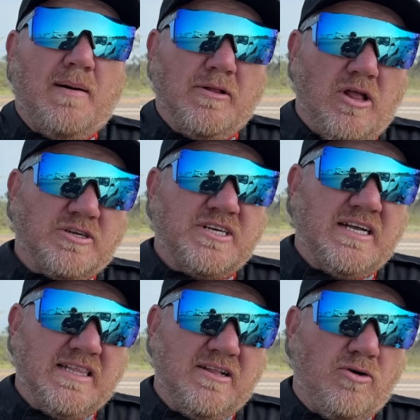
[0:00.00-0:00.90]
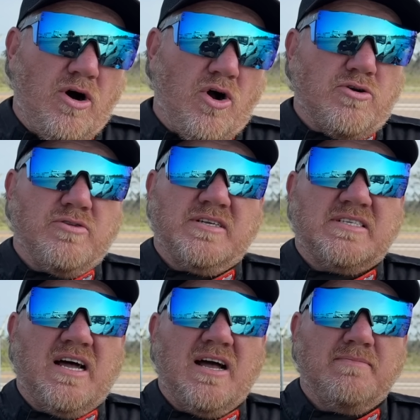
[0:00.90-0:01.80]
gonna launch it a little harder this
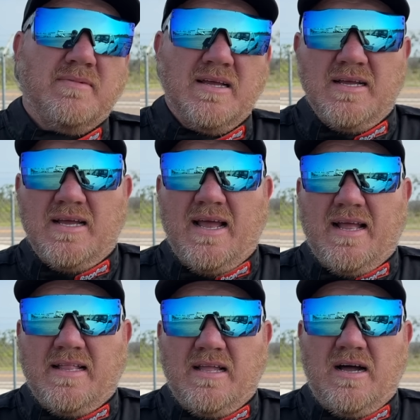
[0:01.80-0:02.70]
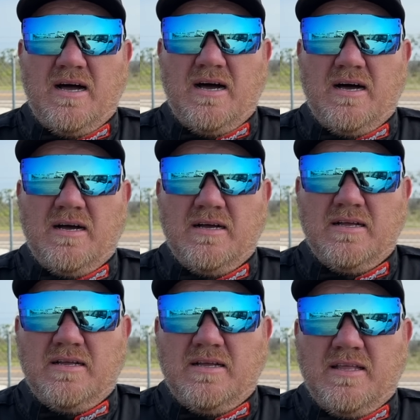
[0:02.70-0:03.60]
time, and I
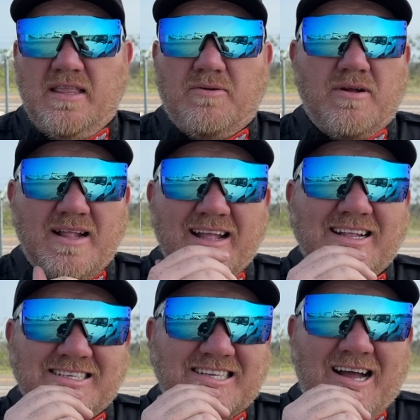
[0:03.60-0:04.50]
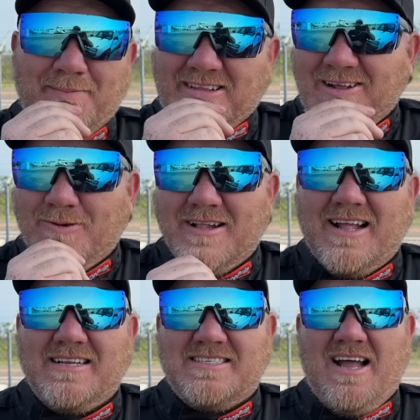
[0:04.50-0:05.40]
think we're gonna get it this time. I think we're gonna
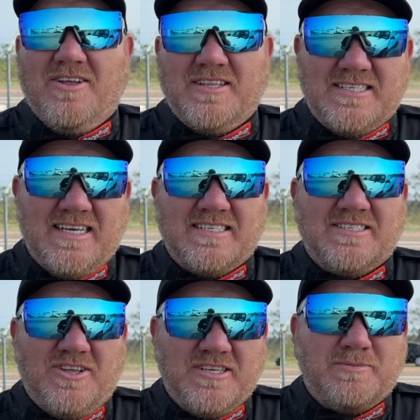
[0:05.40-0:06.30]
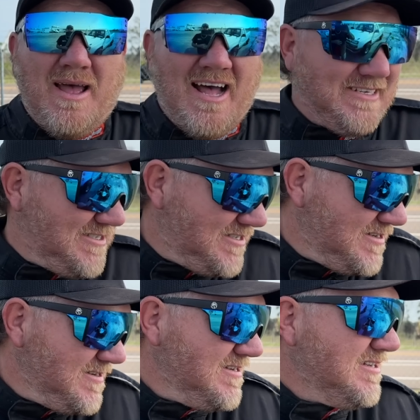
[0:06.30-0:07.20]
get us down in the 6s on this pass.
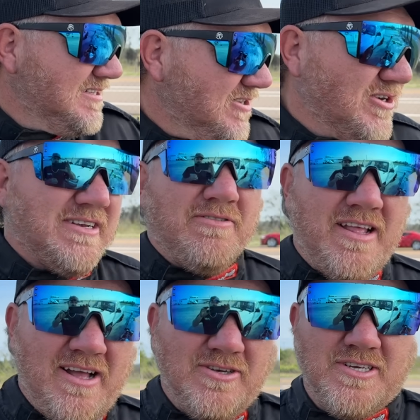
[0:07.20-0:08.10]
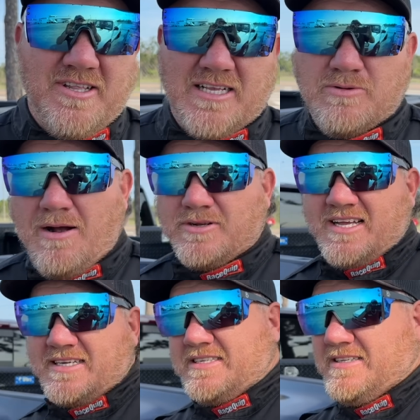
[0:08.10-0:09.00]
As long as everything goes good. That's why we're
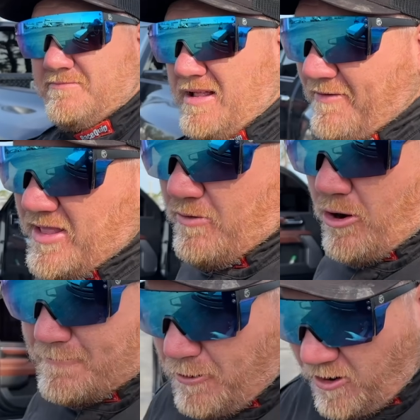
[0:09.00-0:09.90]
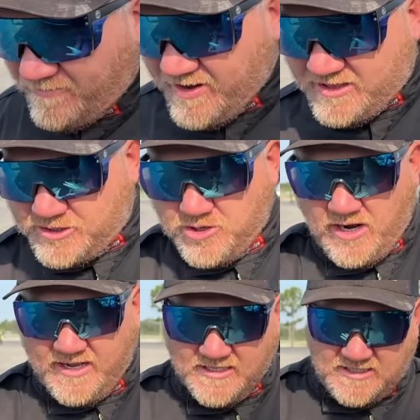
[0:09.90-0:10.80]
testing. But everything worked perfect. The
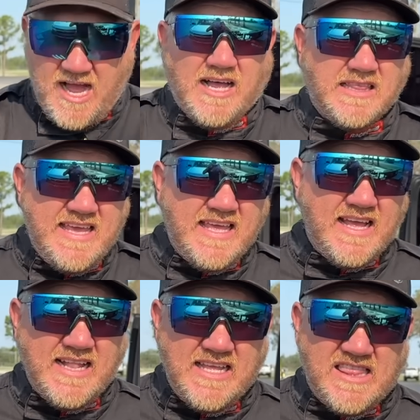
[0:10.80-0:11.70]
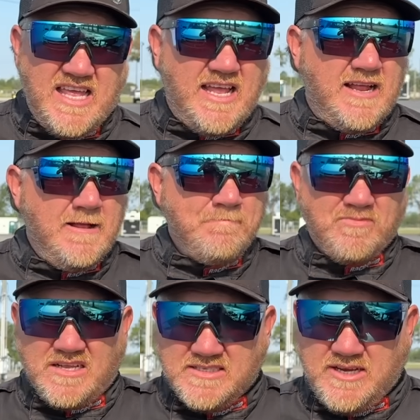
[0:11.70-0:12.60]
truck is not leaking anything.
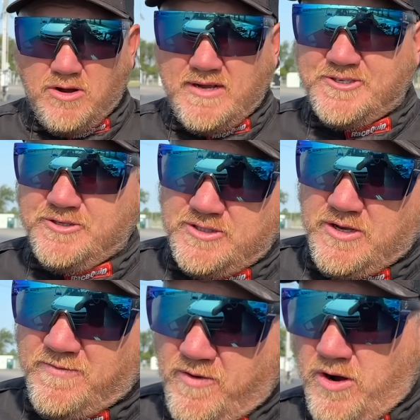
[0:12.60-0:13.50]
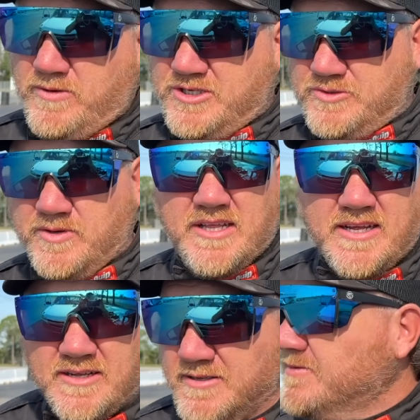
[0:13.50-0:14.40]
0 issues so far, which is really good.